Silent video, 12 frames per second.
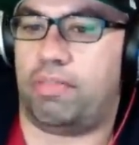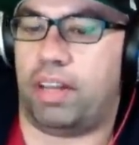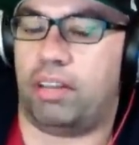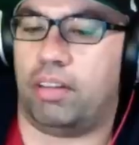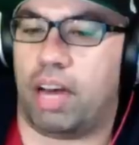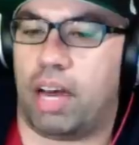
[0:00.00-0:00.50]

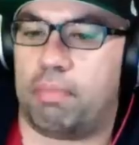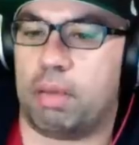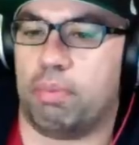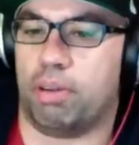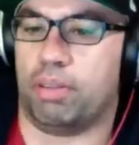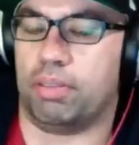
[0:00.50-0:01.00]
fellow
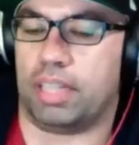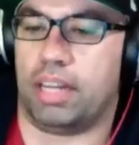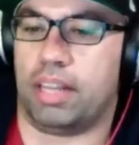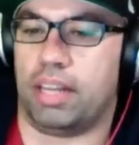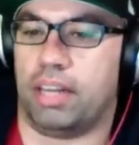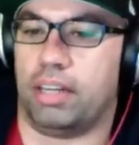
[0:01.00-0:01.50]
Omni Bros
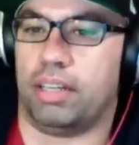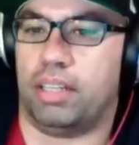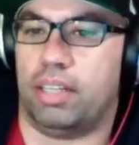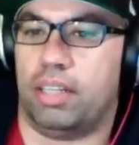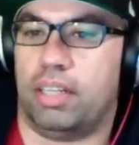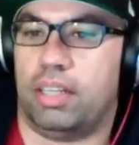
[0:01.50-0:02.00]
out there
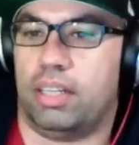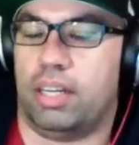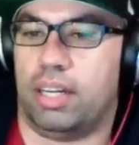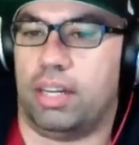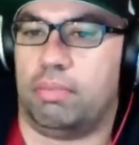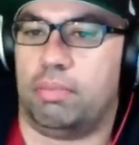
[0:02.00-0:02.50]

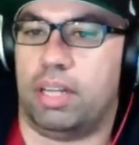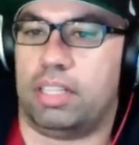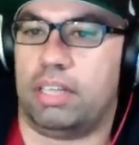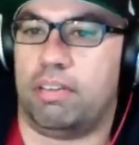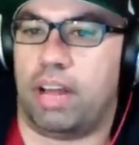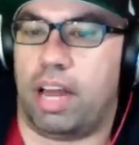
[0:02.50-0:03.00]
um, and
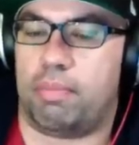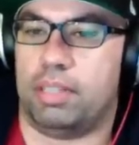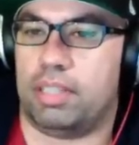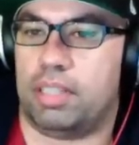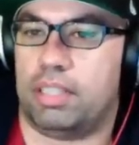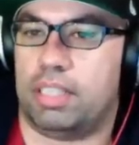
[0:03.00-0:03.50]
see what
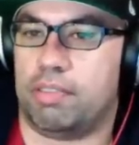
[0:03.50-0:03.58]
happens.